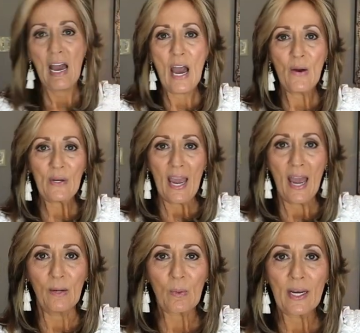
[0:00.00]

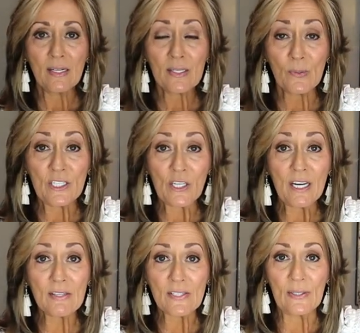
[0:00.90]
Okay, we're gonna switch
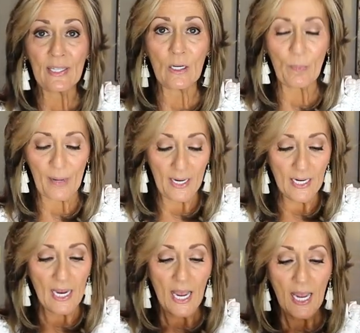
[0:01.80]
gears a little bit.